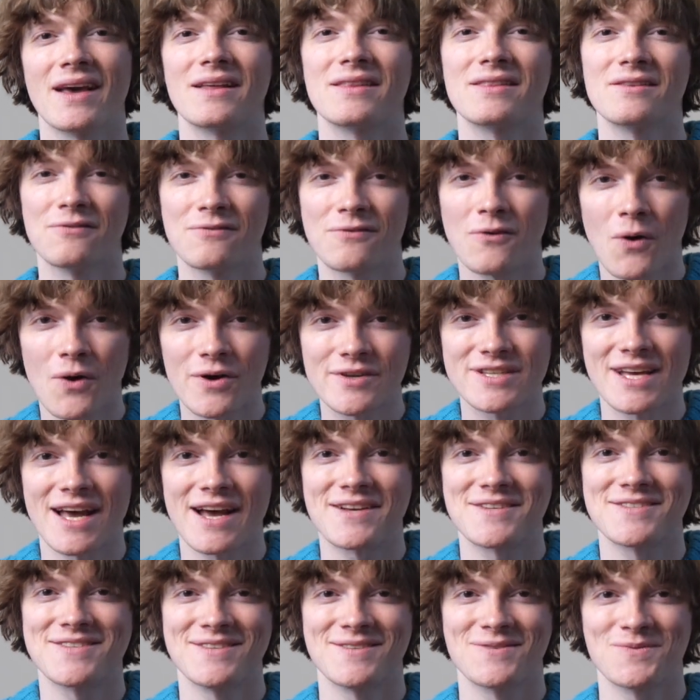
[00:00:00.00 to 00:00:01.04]
The
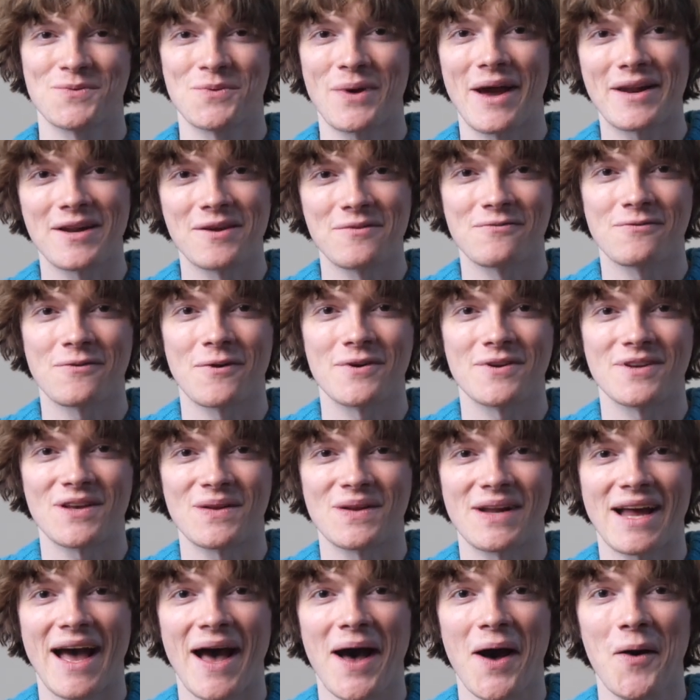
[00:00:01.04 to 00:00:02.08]
vortex is ready for you
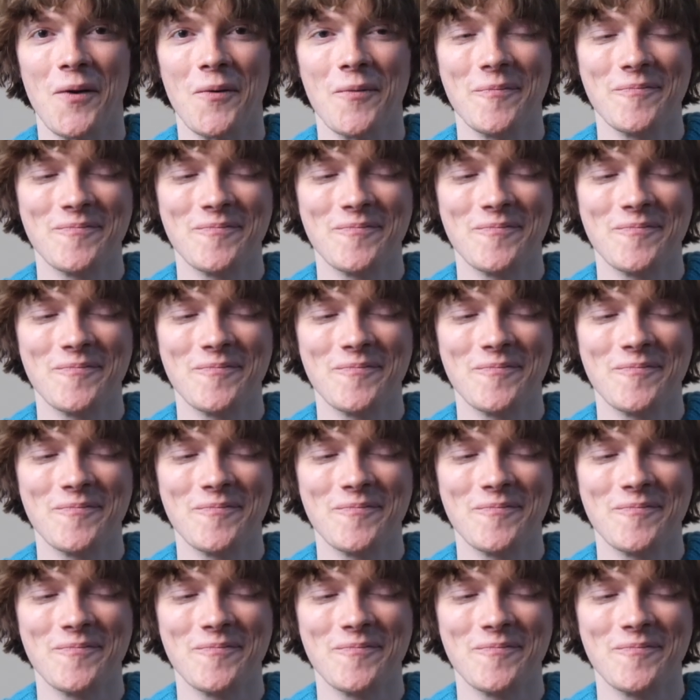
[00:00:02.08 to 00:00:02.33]
now.